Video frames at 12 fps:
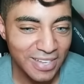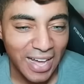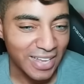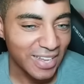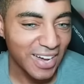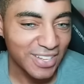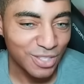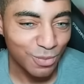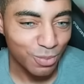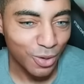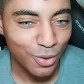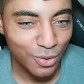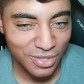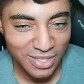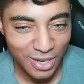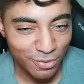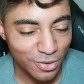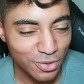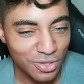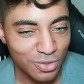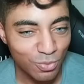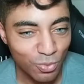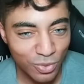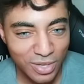I, I suppose that if you're just
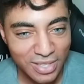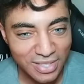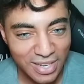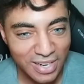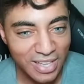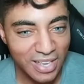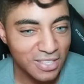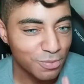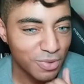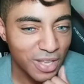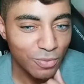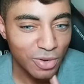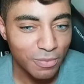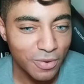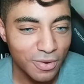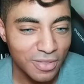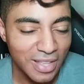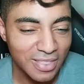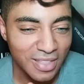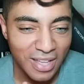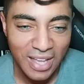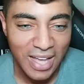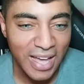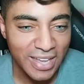really dedicated to playing Rebirth at the
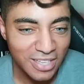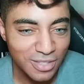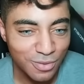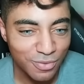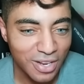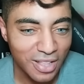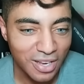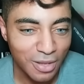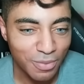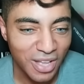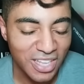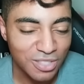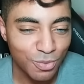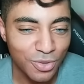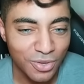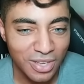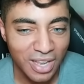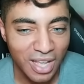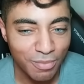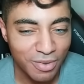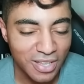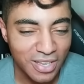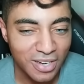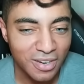highest fidelity possible, you can hop in
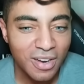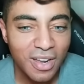here.